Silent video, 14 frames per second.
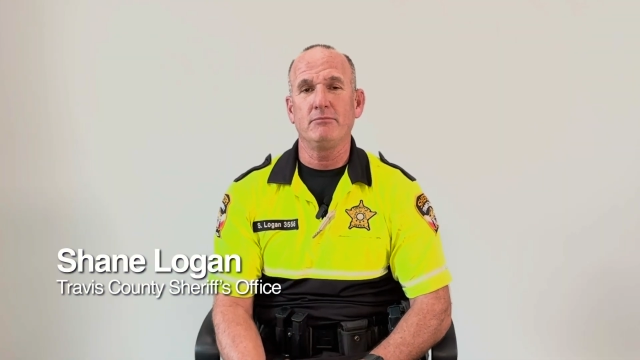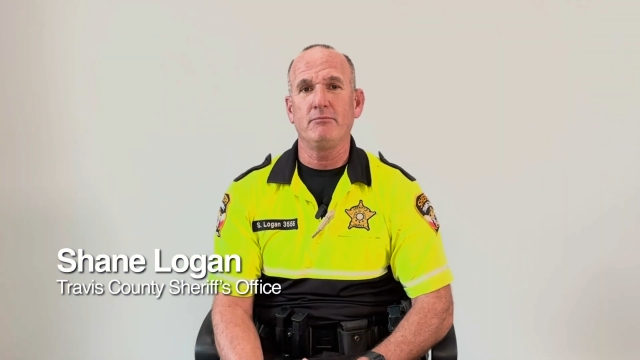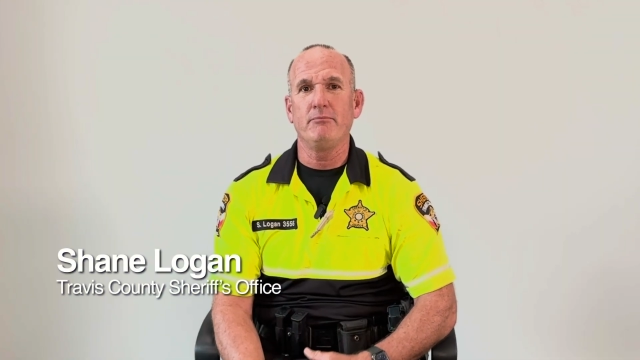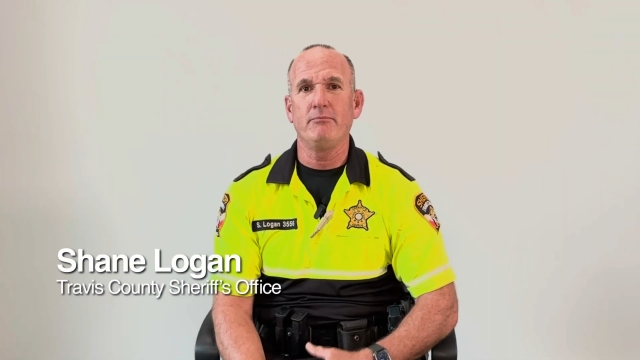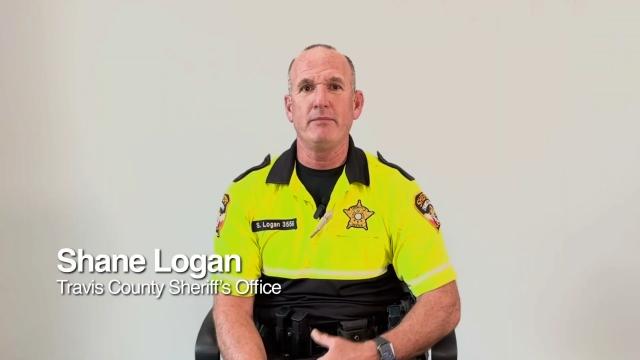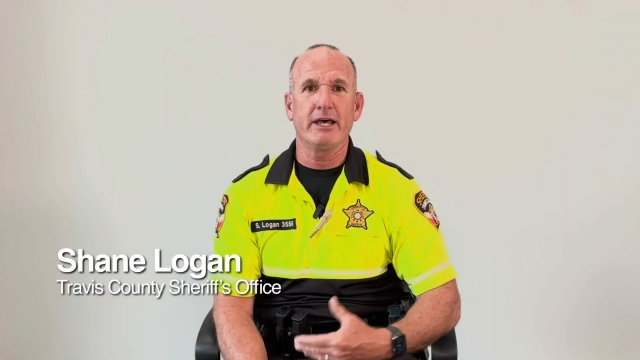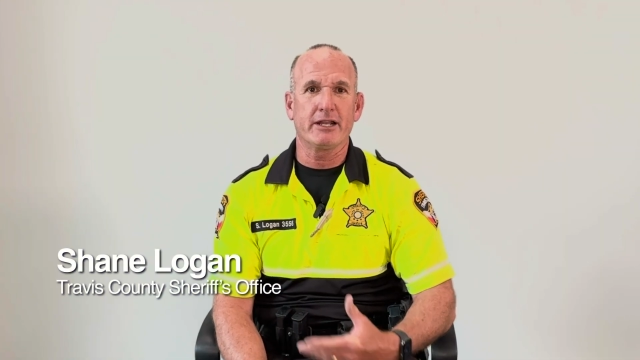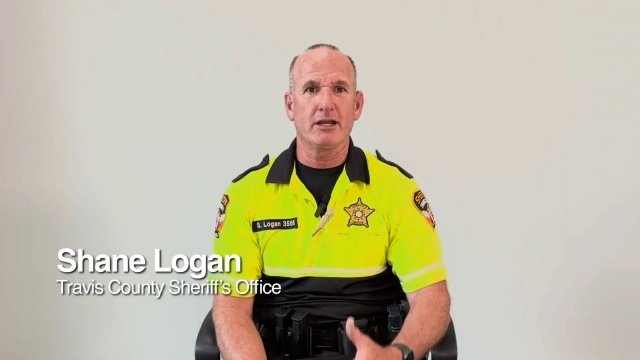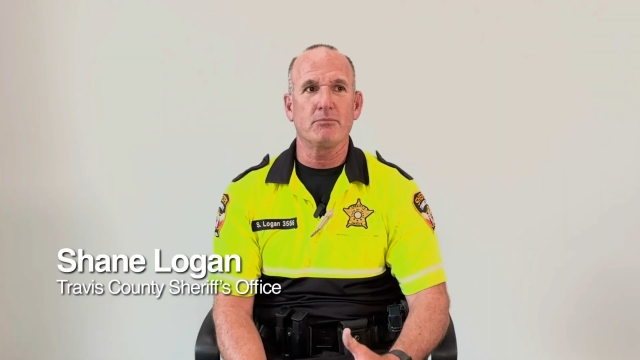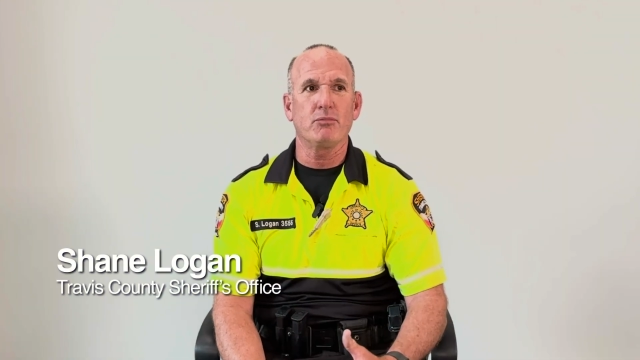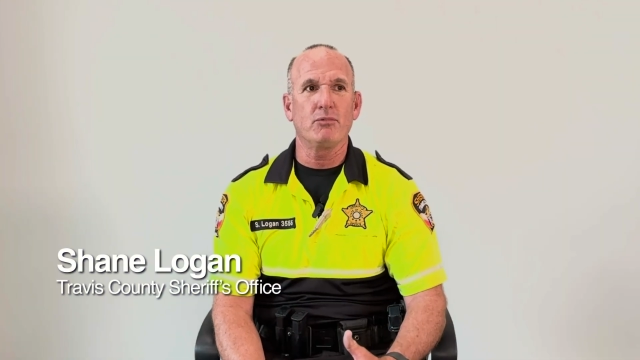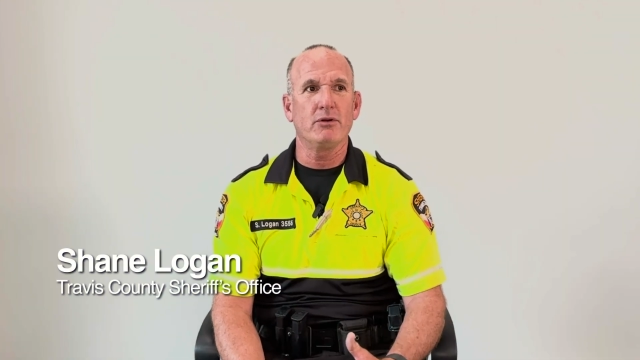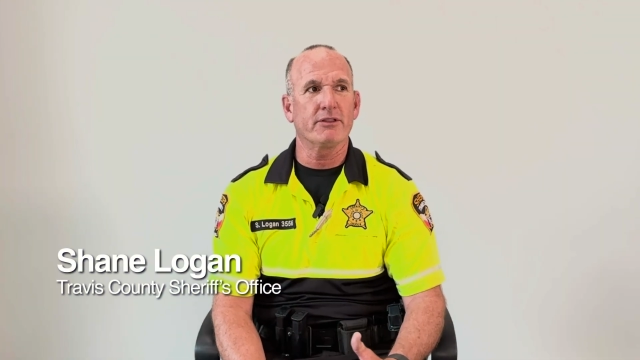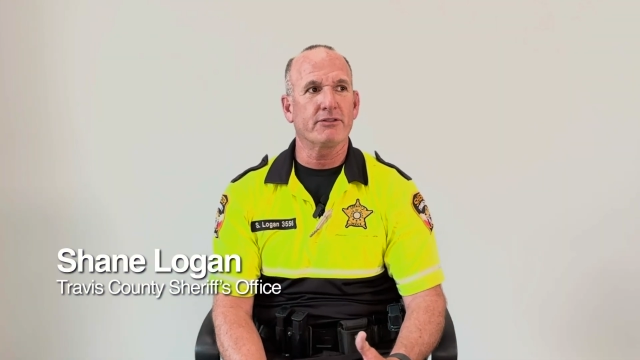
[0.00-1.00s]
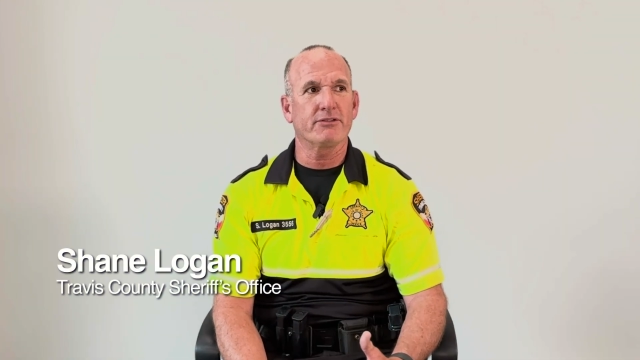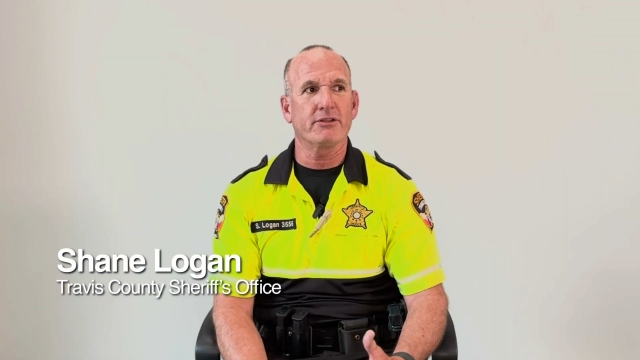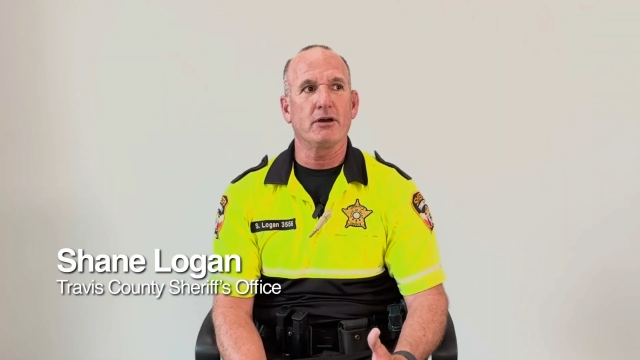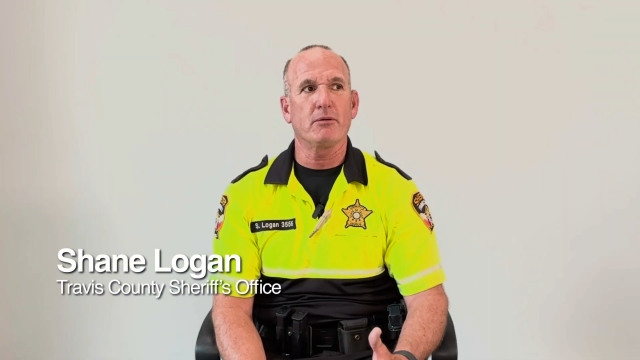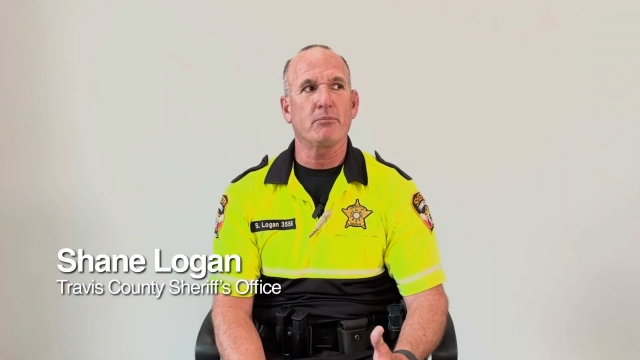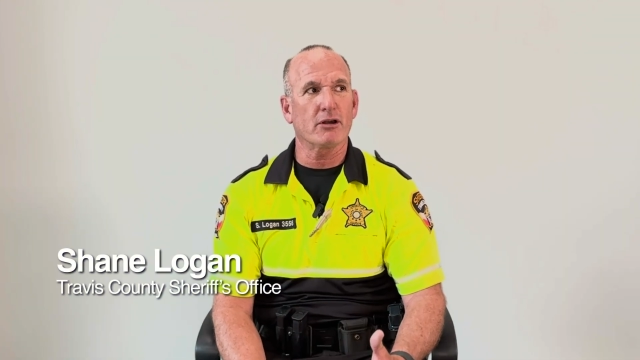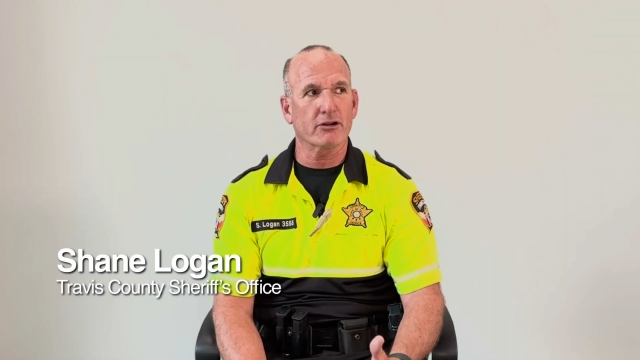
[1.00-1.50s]
met up with
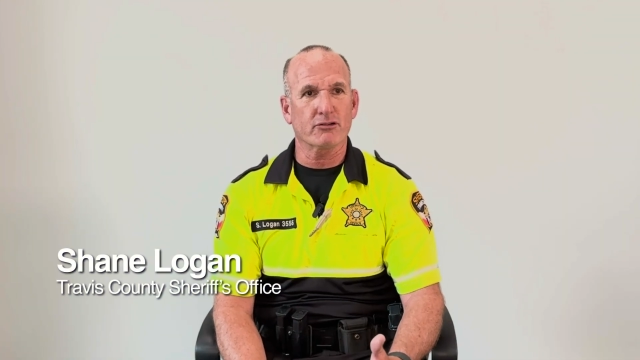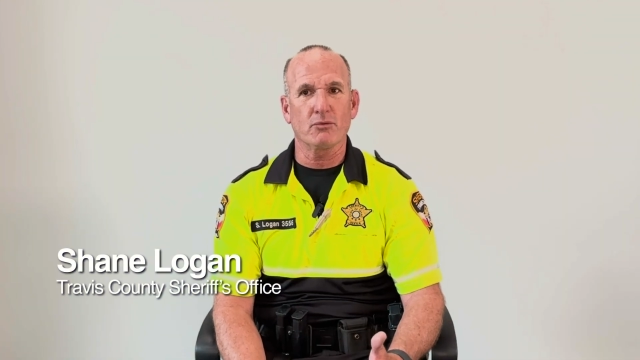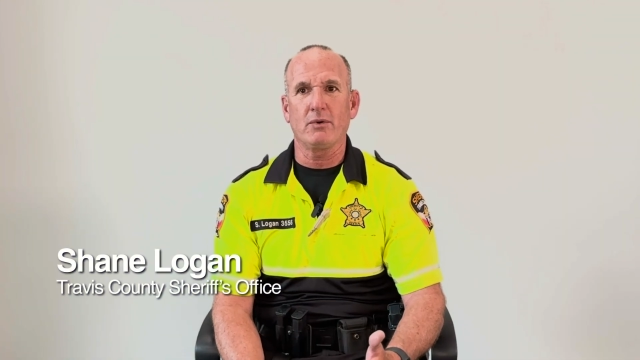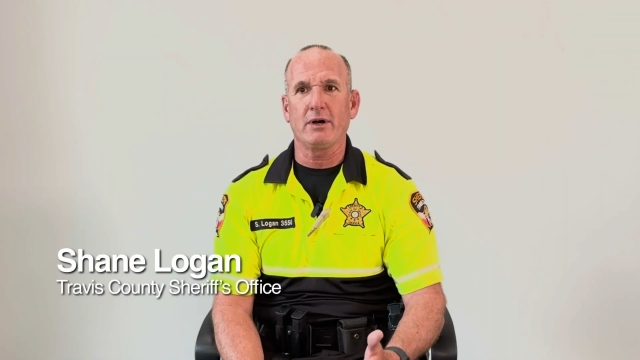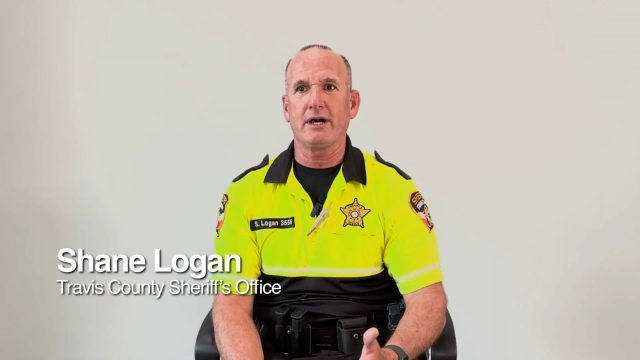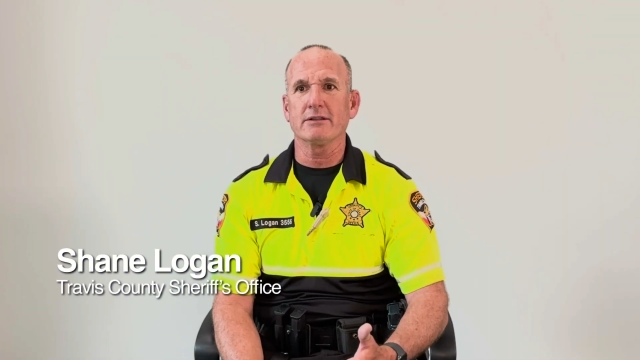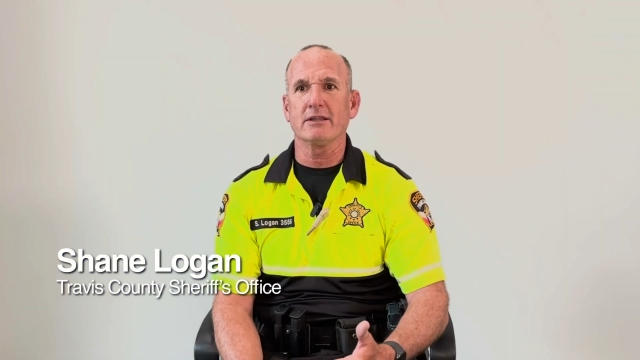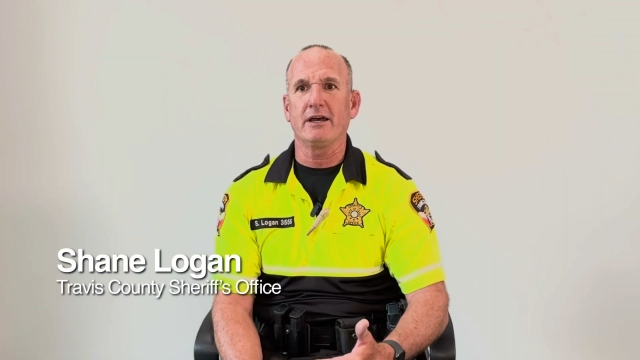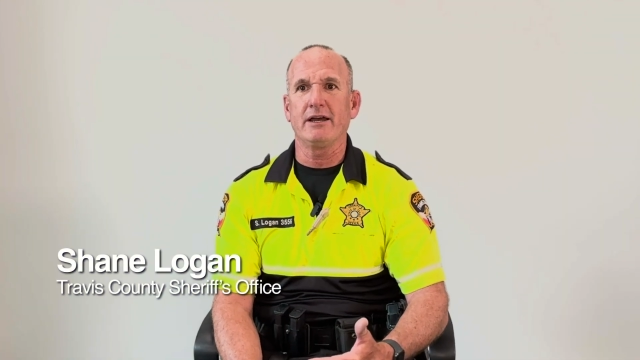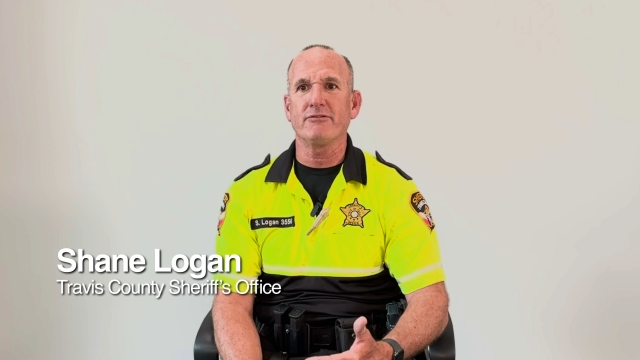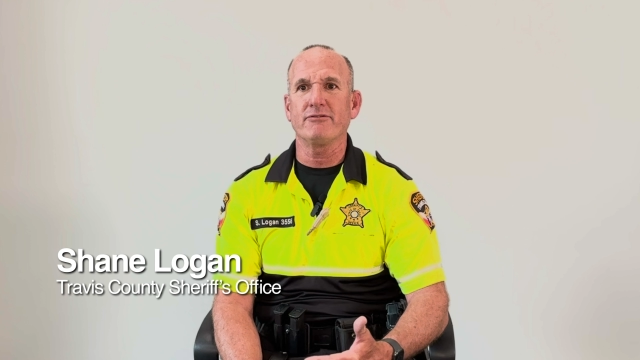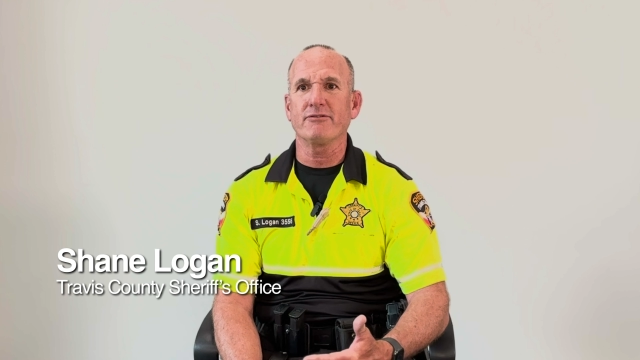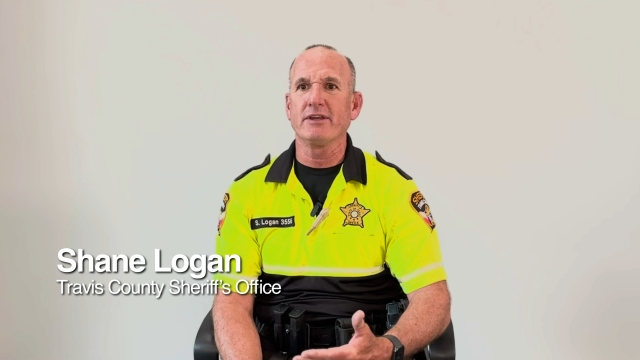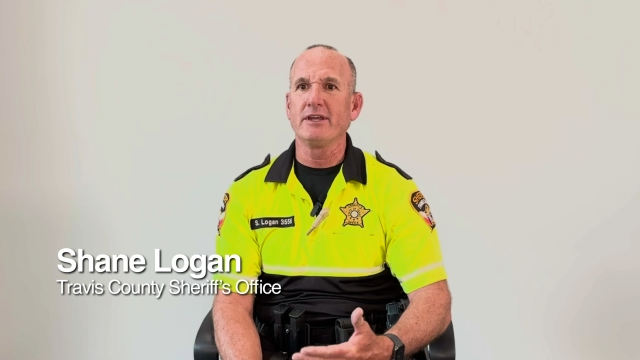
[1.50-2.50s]
Parks and Wildlife.